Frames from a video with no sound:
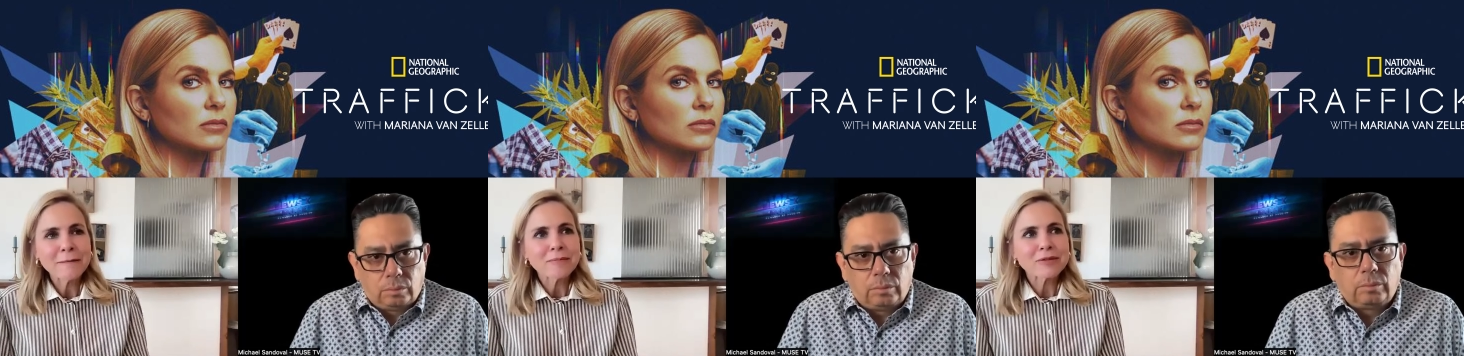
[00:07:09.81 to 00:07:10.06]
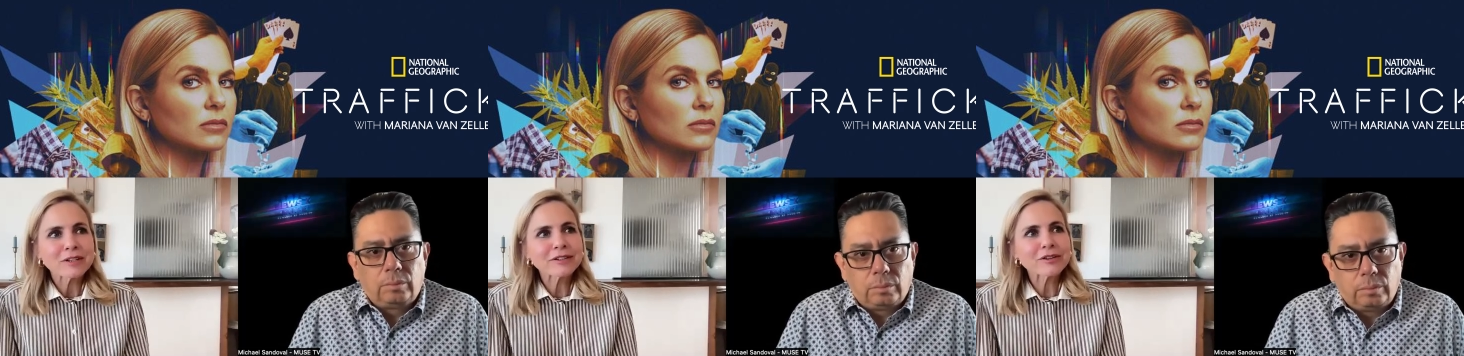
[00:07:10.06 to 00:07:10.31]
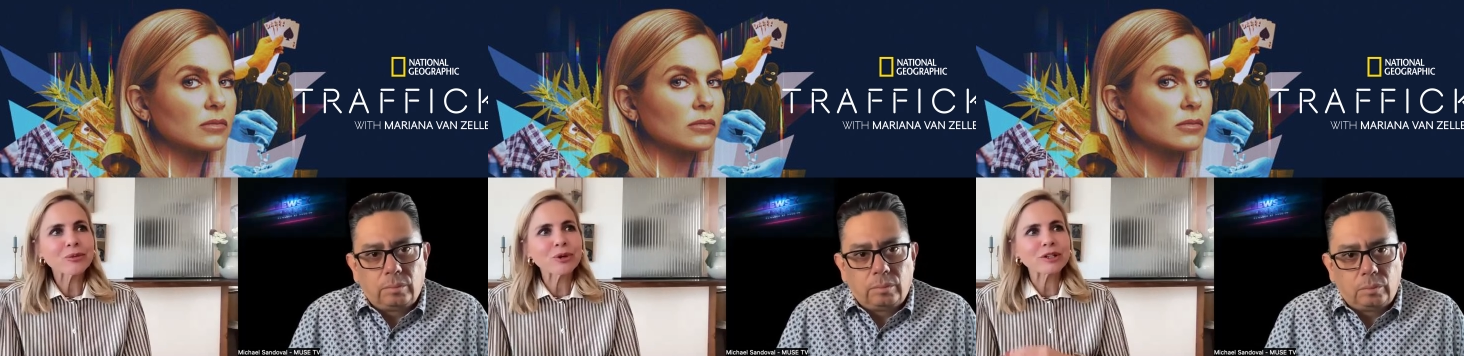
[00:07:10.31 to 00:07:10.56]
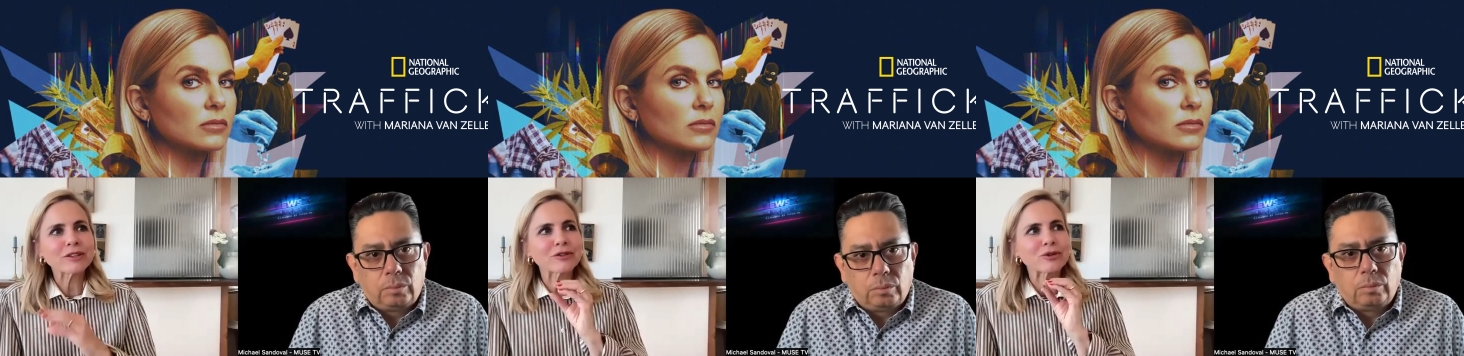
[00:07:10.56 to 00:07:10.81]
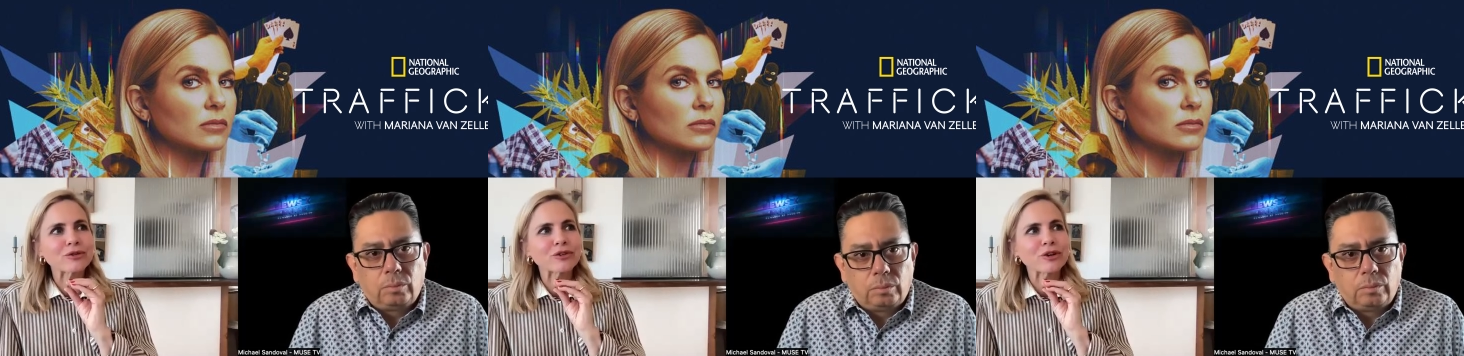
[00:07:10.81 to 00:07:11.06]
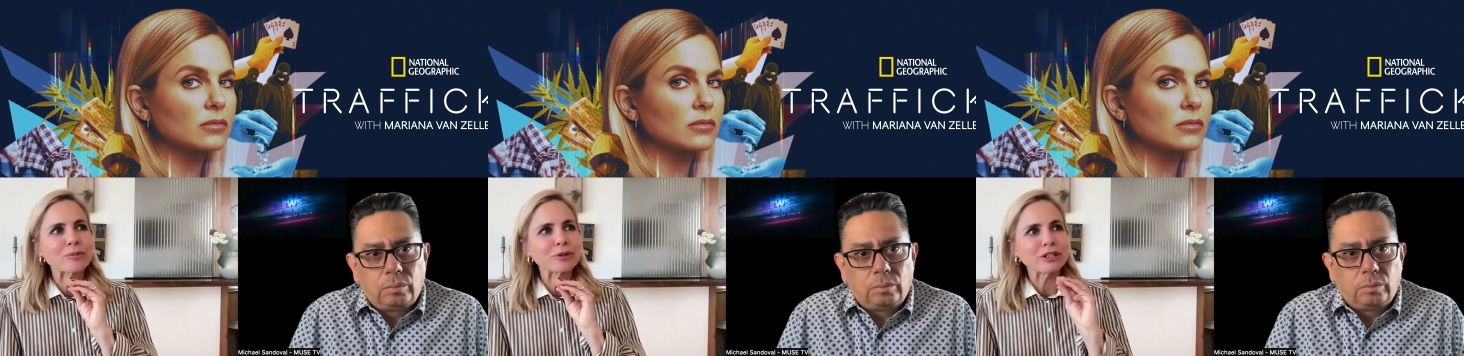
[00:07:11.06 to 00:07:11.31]
Speaker 1: this is what sort of
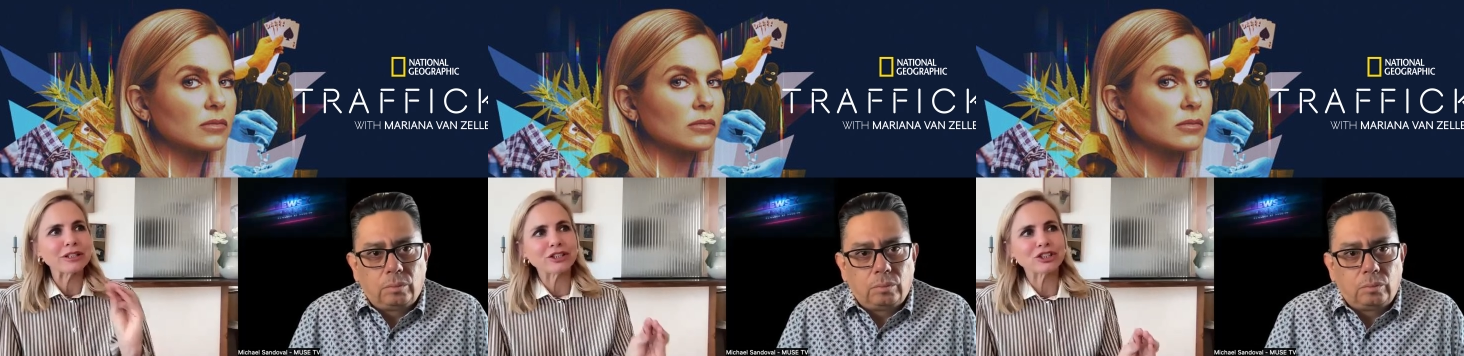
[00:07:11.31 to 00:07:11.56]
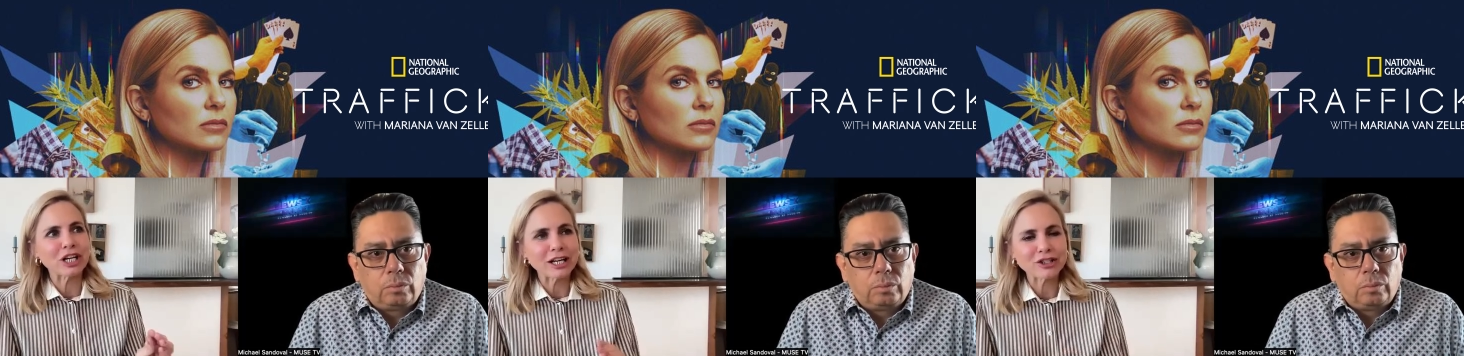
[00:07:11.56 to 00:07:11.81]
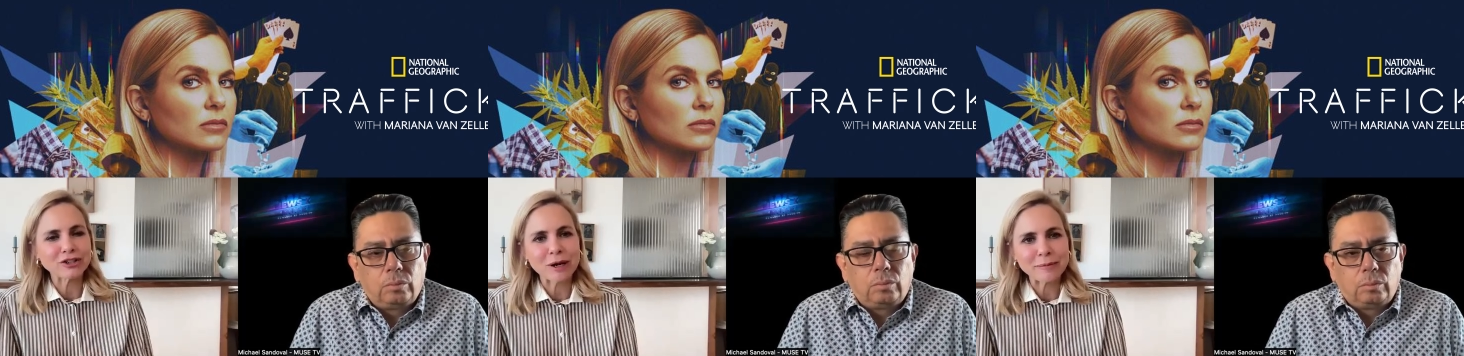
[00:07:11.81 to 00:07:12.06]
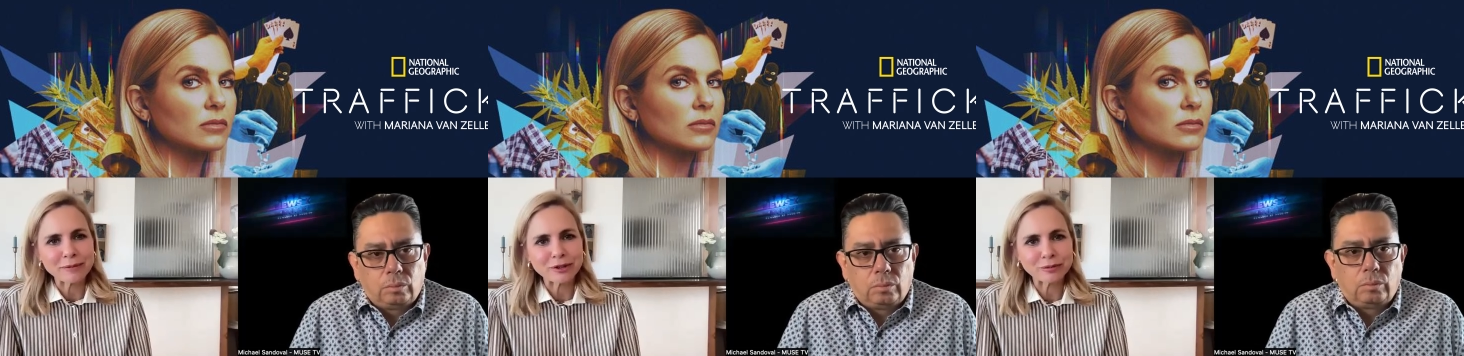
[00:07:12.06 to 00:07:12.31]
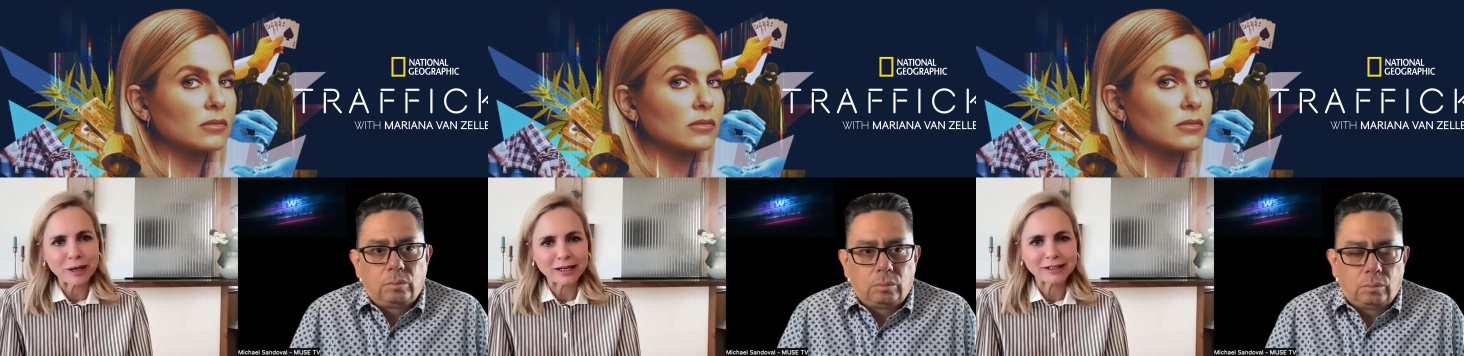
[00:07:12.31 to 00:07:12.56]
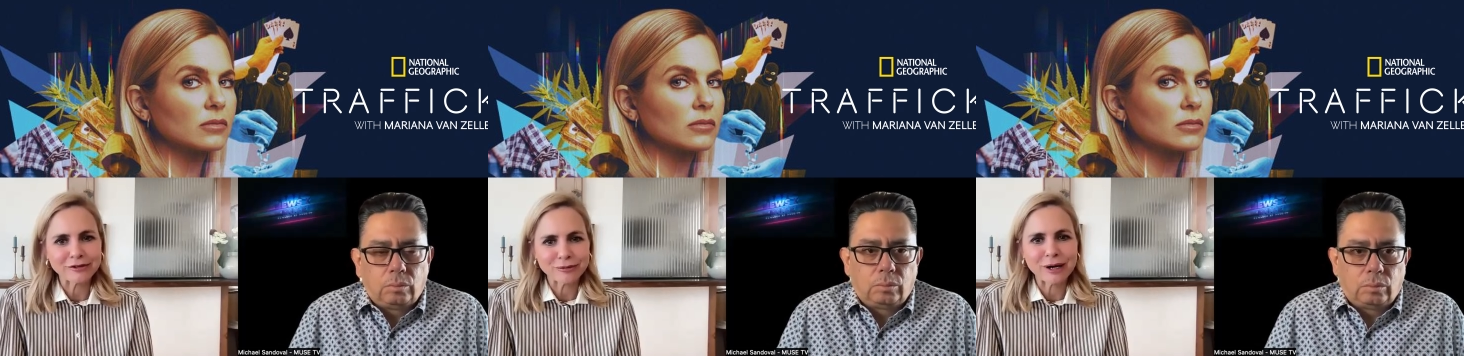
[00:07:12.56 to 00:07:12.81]
completely changed my
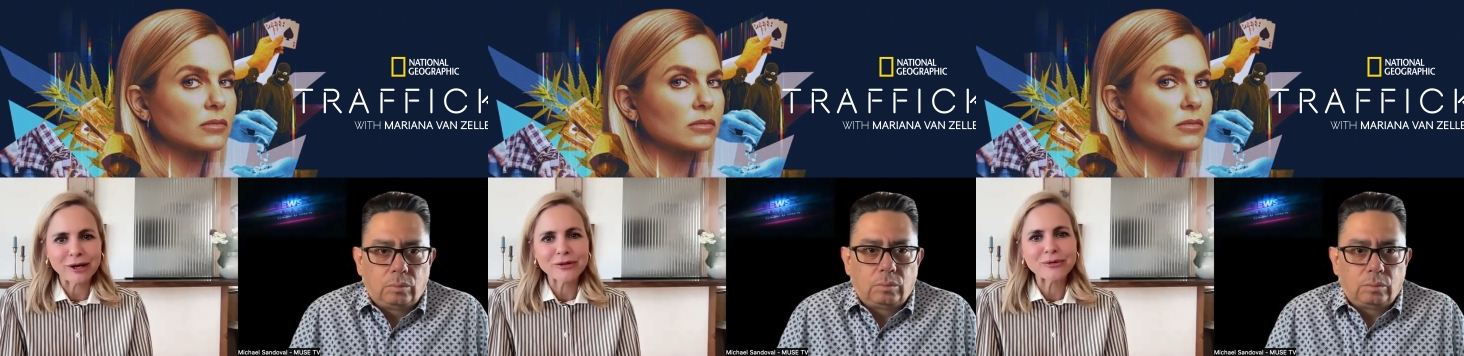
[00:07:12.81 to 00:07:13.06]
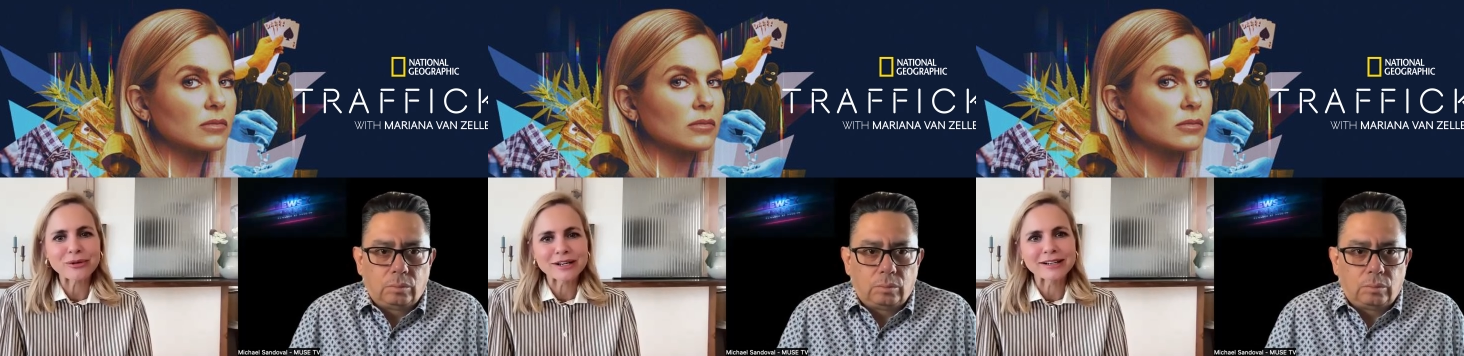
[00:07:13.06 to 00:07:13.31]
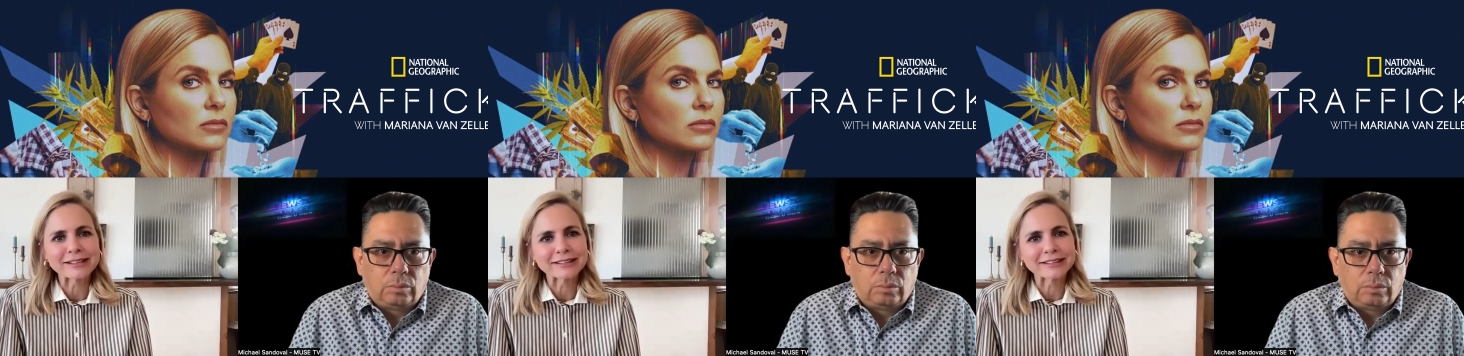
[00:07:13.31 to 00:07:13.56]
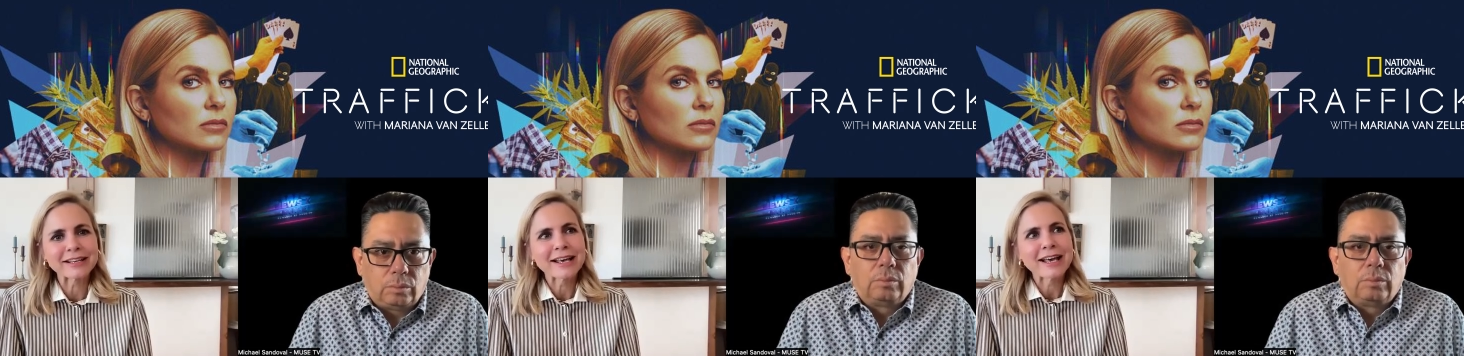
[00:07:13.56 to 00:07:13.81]
perspective about the world.